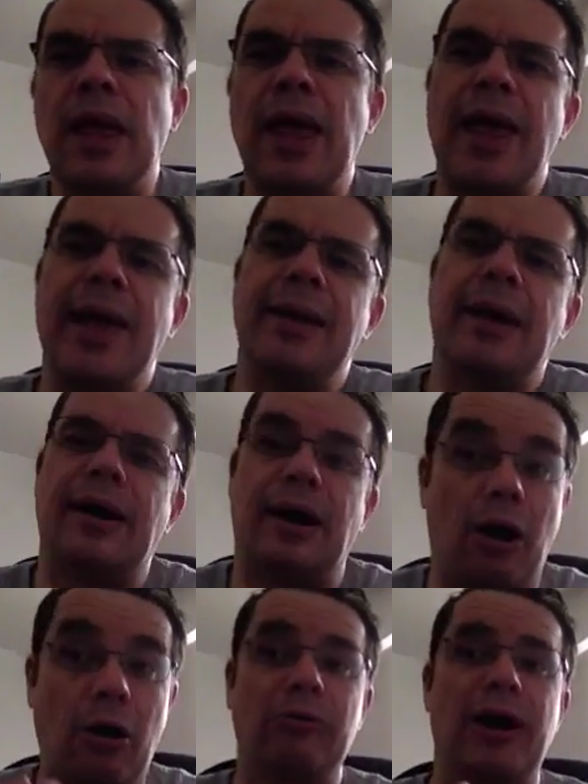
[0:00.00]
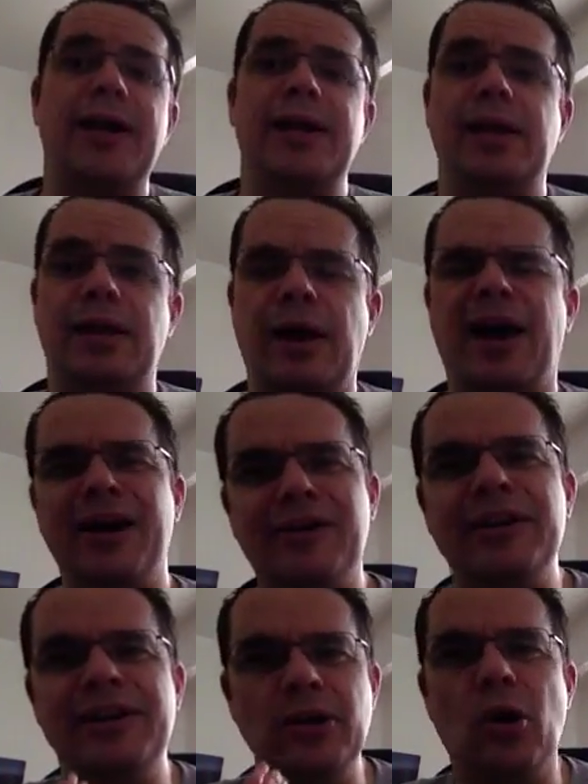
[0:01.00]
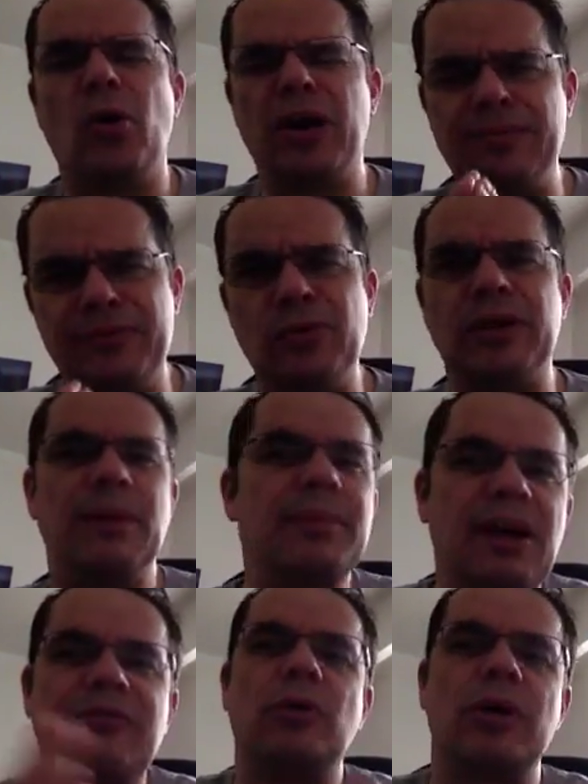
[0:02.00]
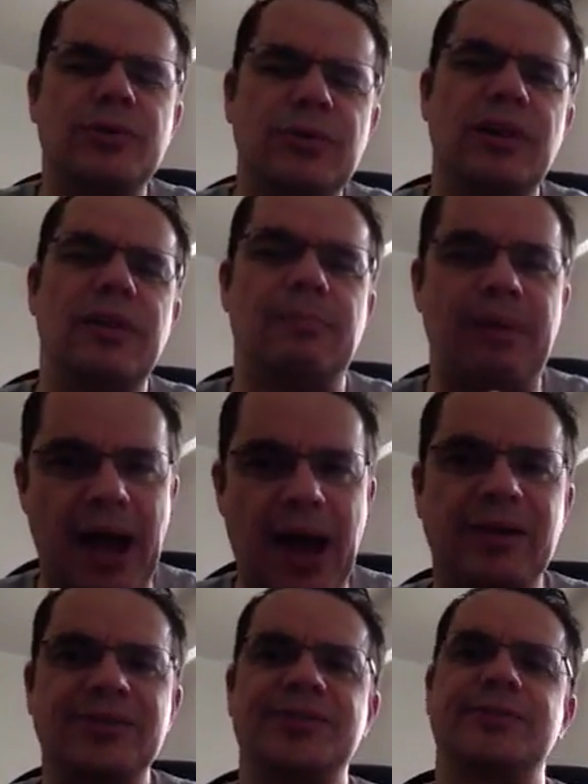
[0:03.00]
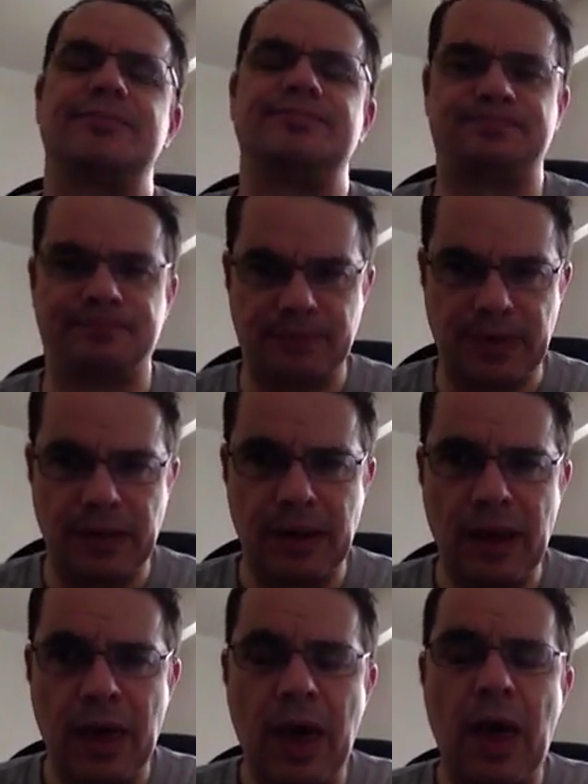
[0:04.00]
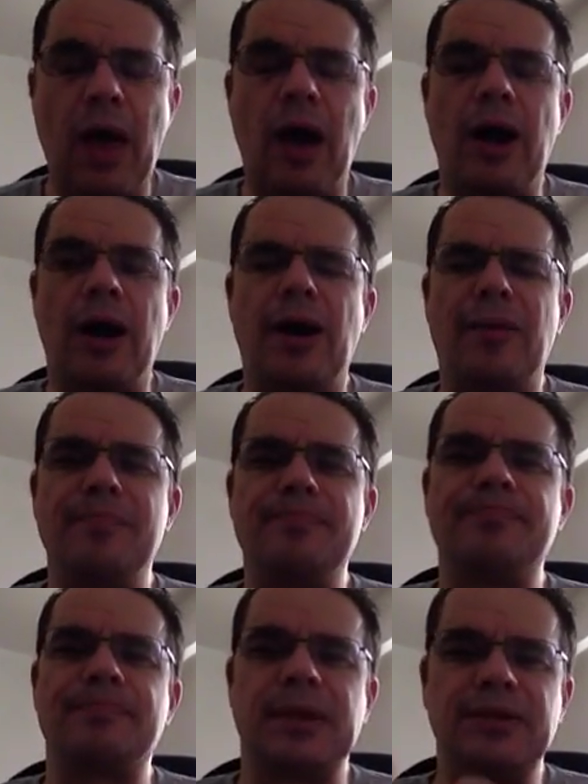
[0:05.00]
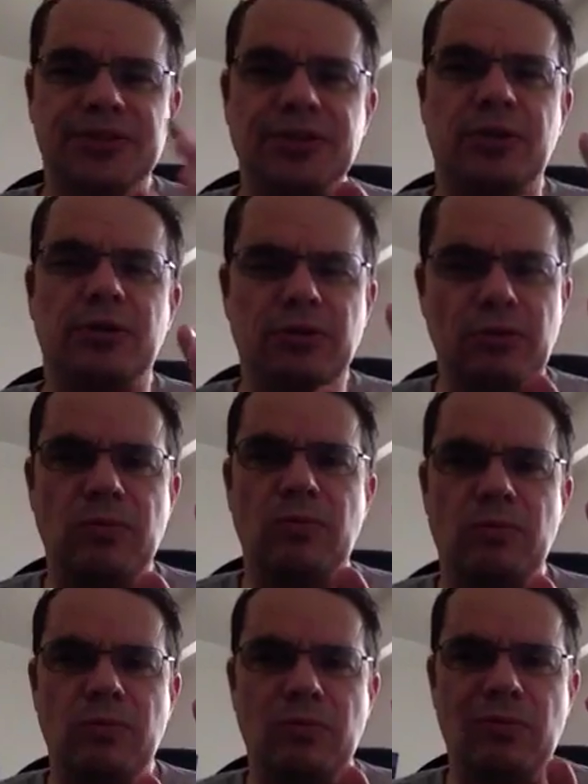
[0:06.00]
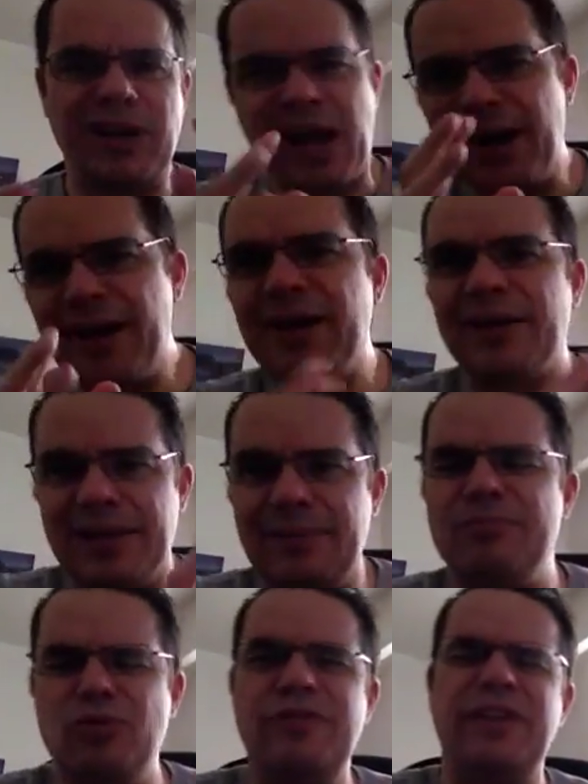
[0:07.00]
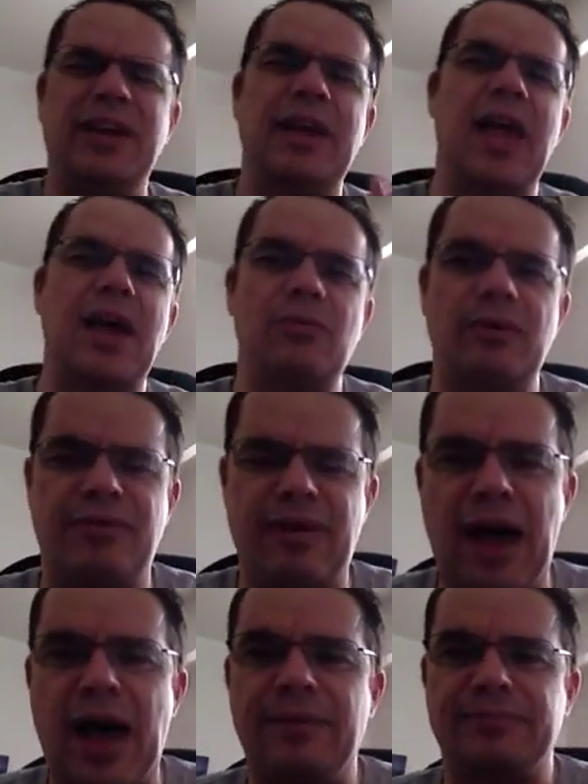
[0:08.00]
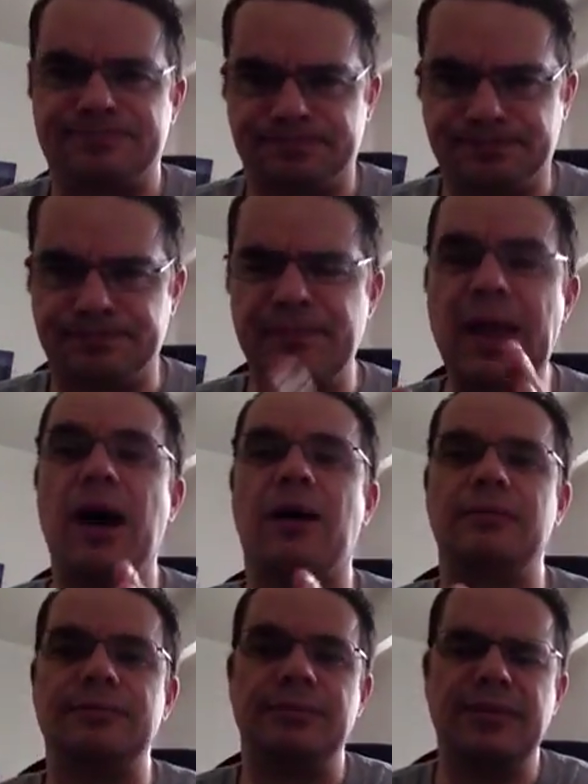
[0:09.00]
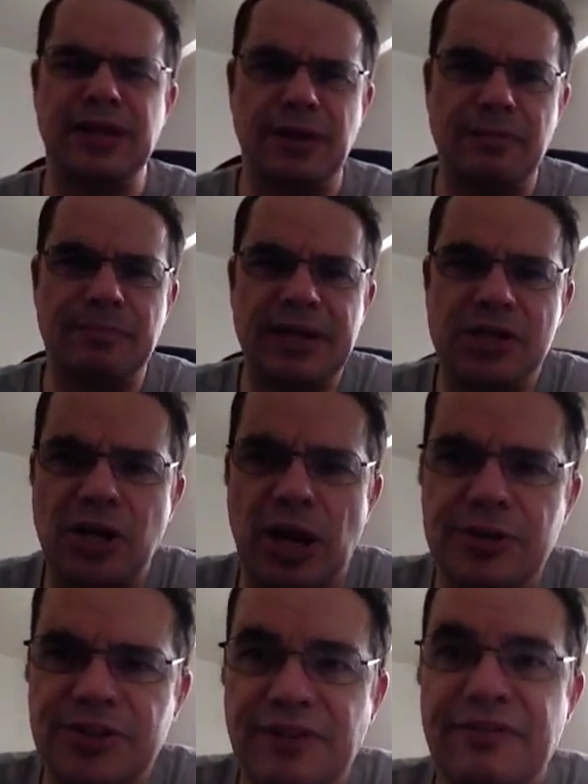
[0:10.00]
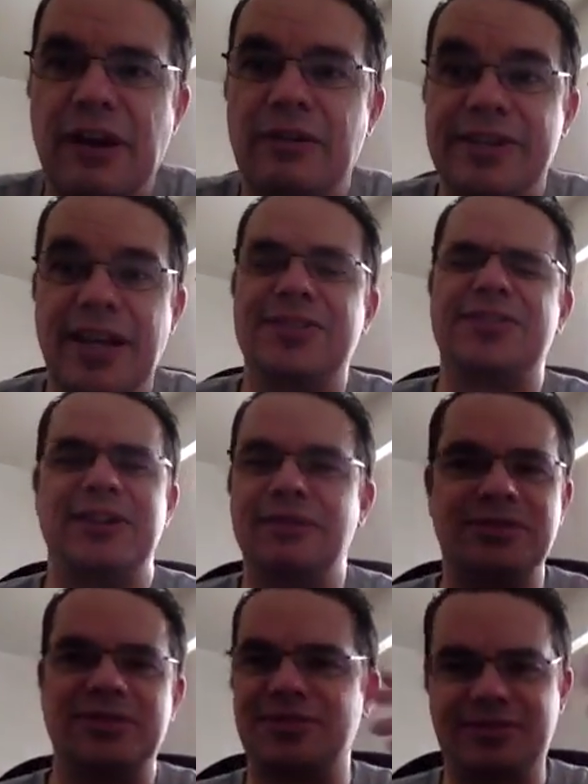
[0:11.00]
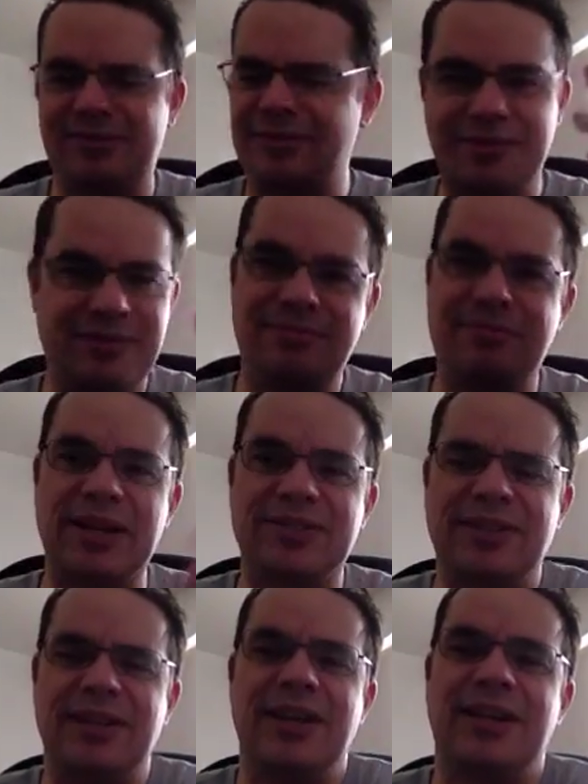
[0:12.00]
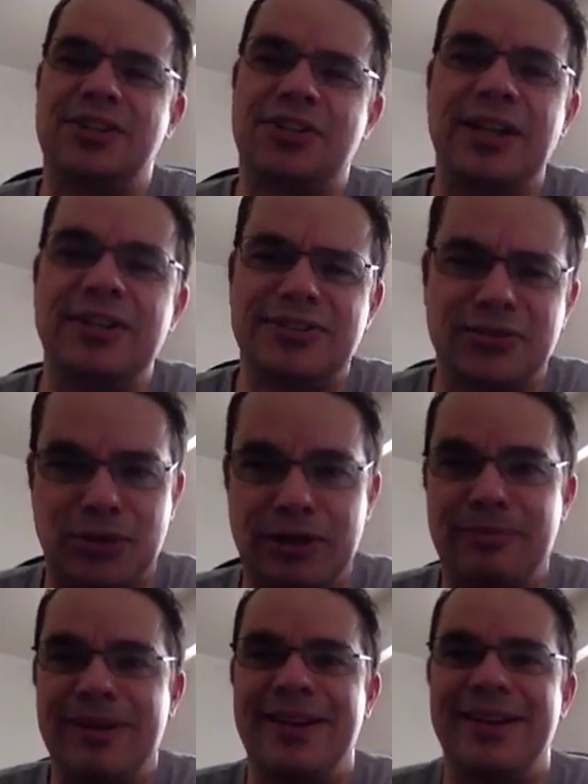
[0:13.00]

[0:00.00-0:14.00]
And already, I already know what I'm doing. I mean, I've worked with it in the past. Um, so we're kind of moving ahead with that. Now, the other big challenge I found yesterday was just basically a shite storm.